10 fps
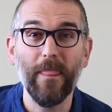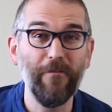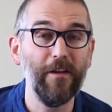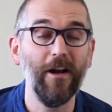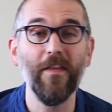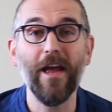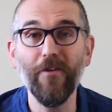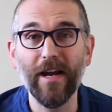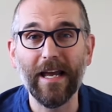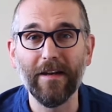If it, on the
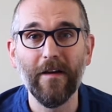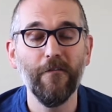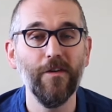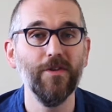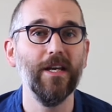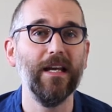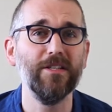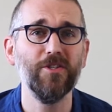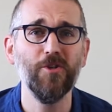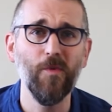other hand, feels like
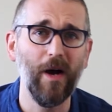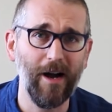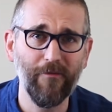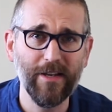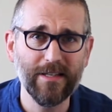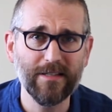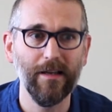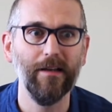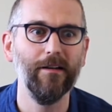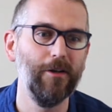it's too obvious,
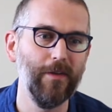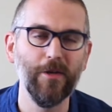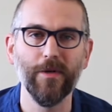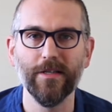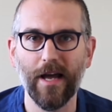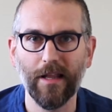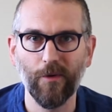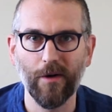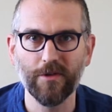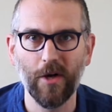like, oh, they knew exactly
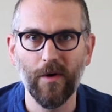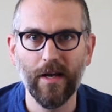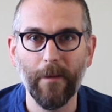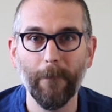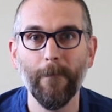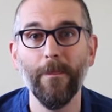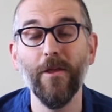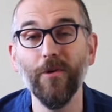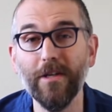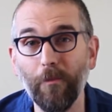where I was going,
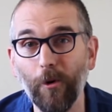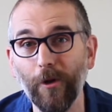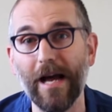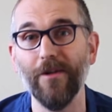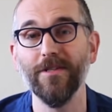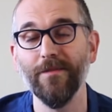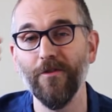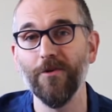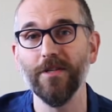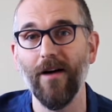then you'll need to pull out some
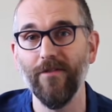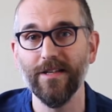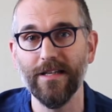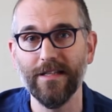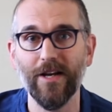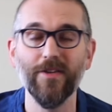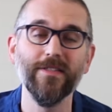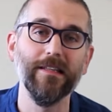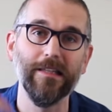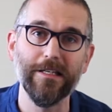of those obvious details
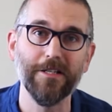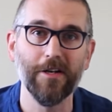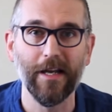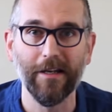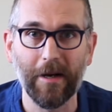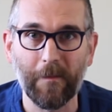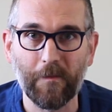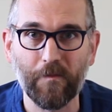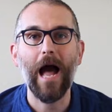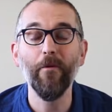that lead to your ending.
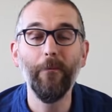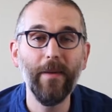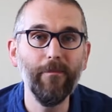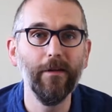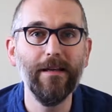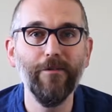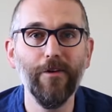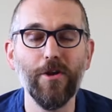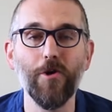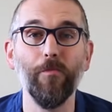I'm a big
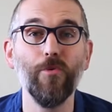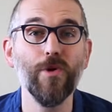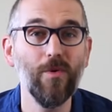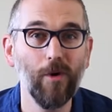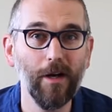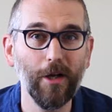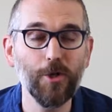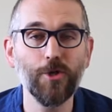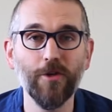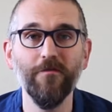believer that your pre-work
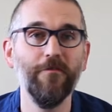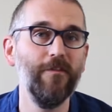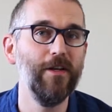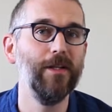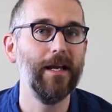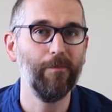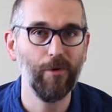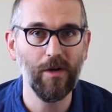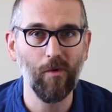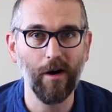shouldn't feel like
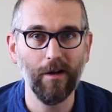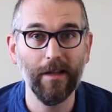pre-work.